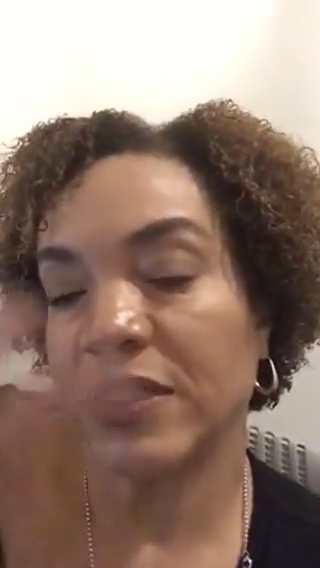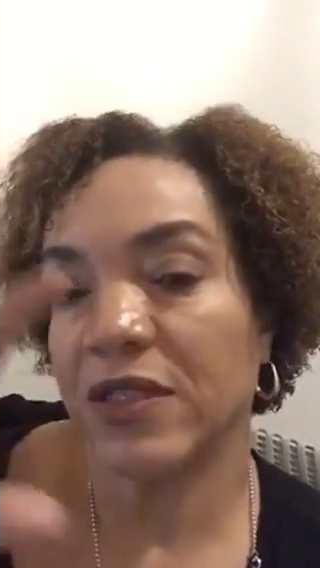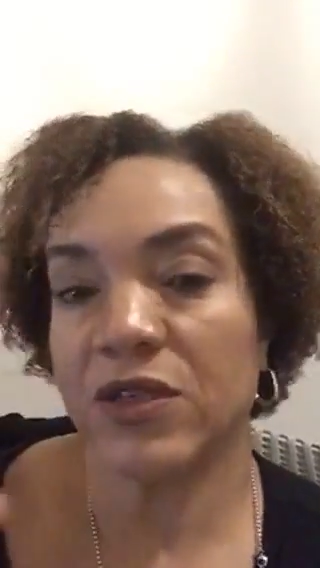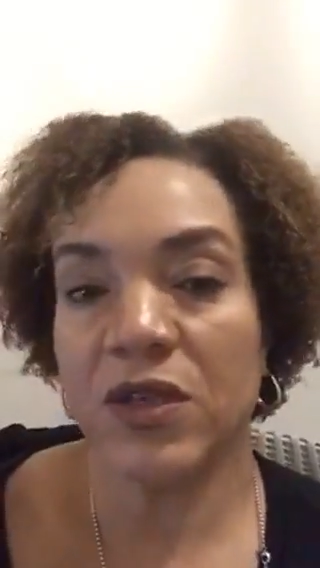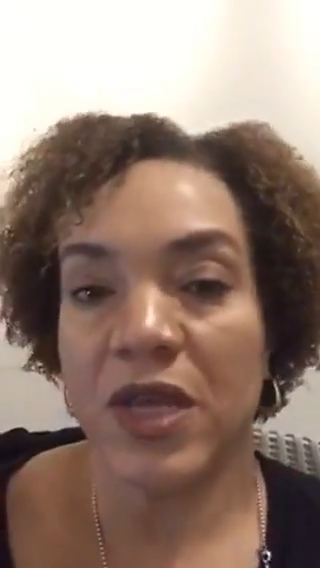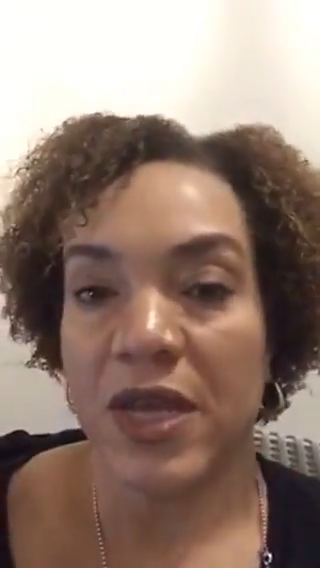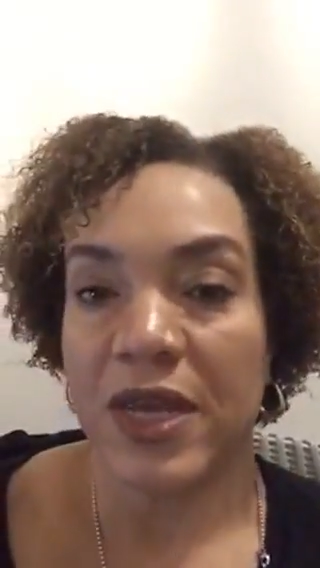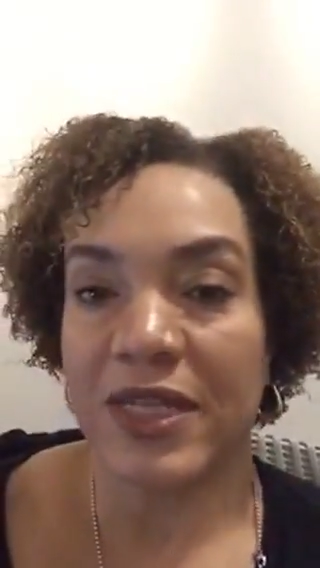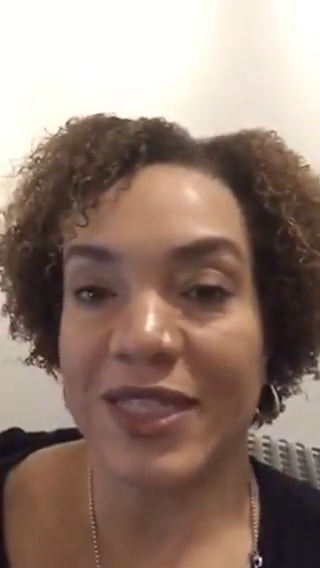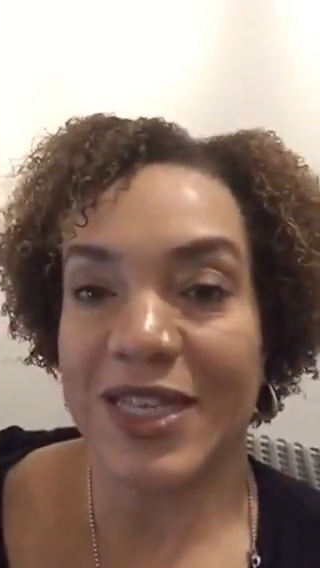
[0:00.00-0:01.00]
It's
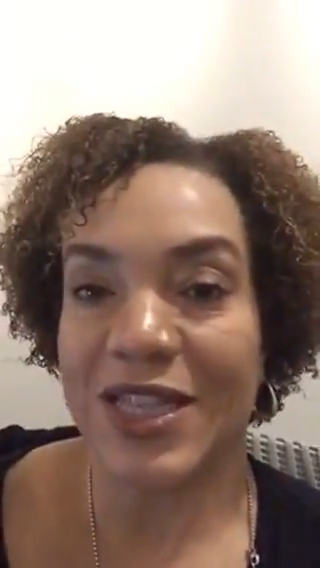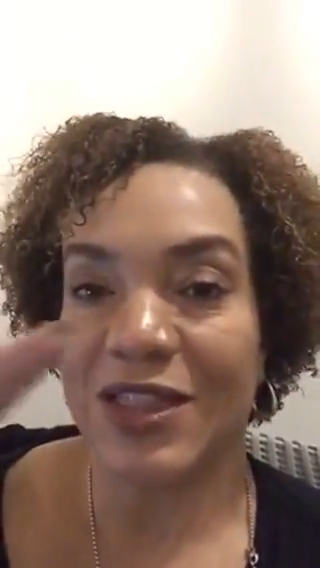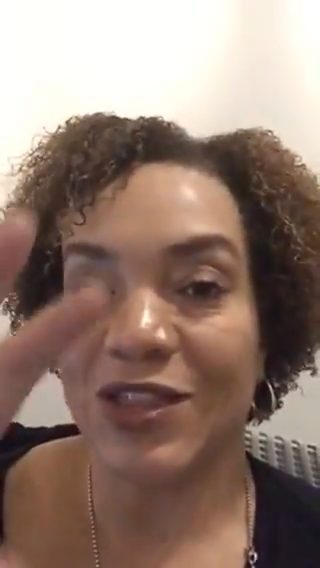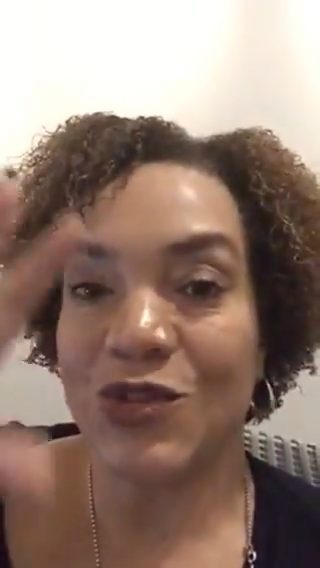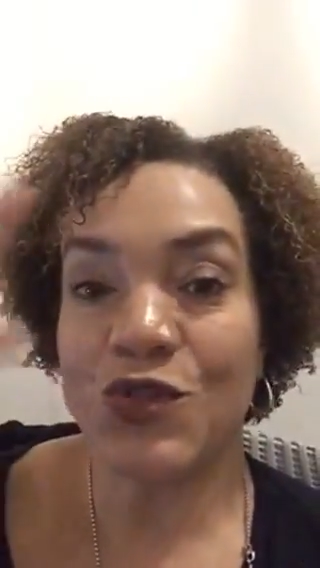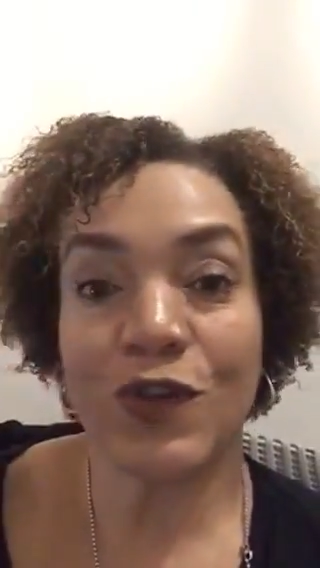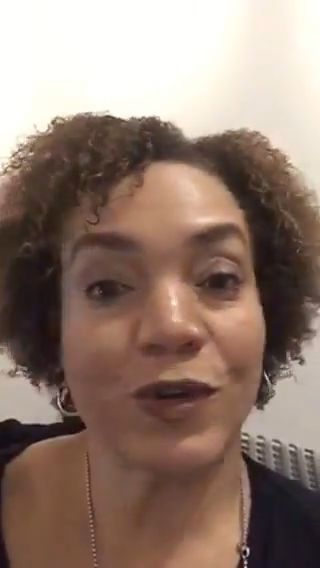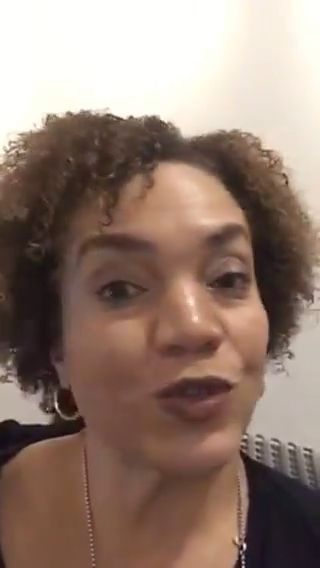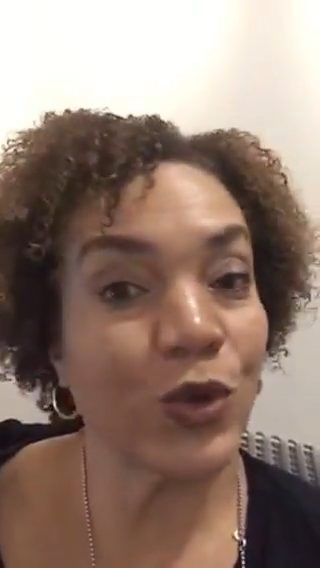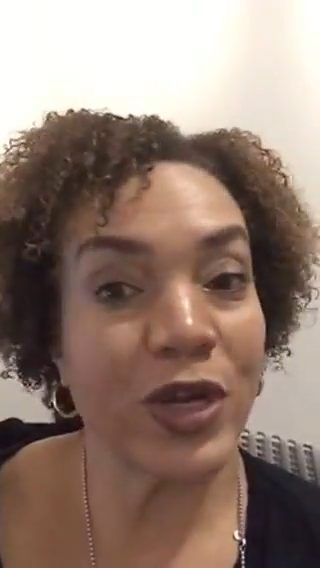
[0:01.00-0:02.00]
in the
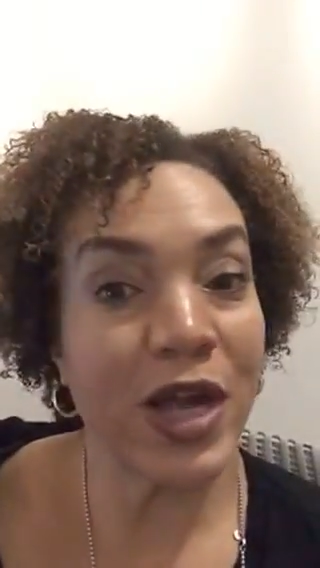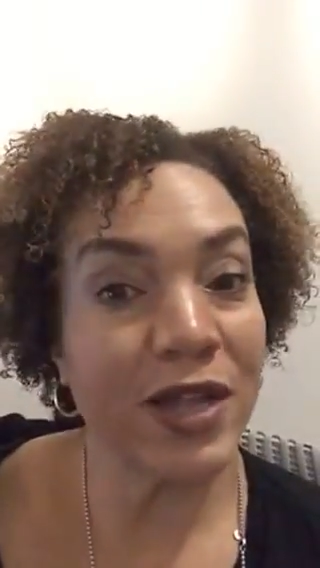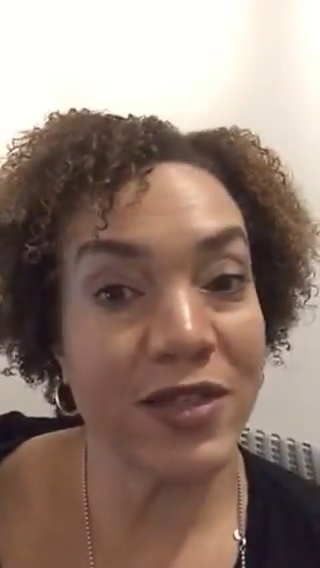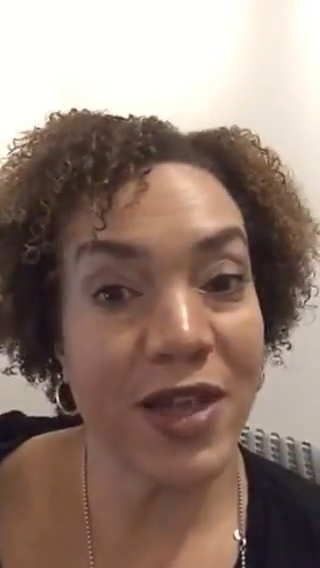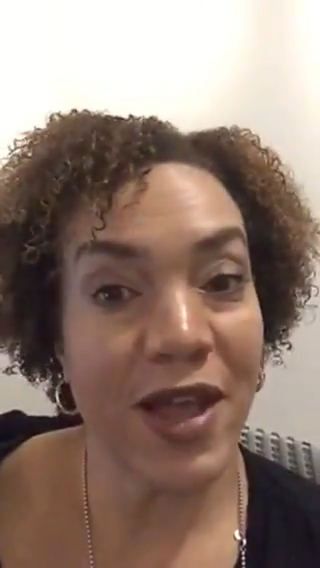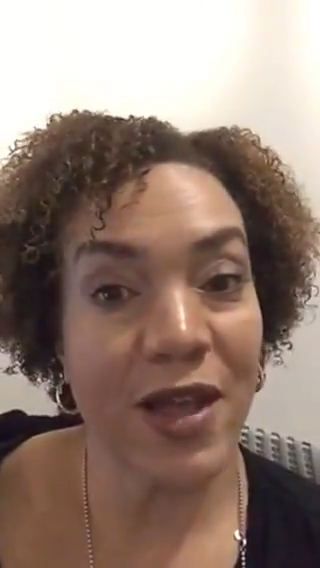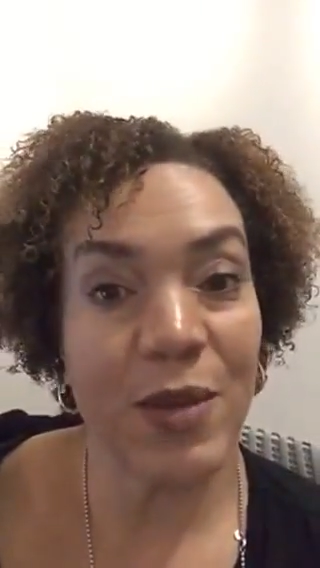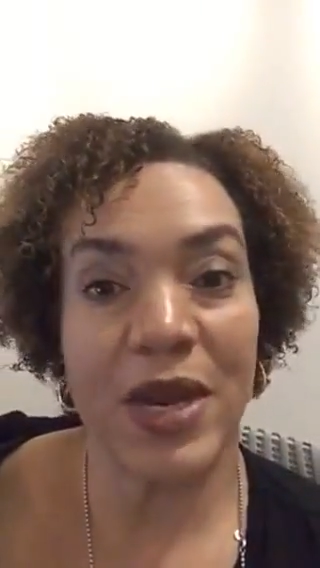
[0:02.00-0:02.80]
universe or in God's time.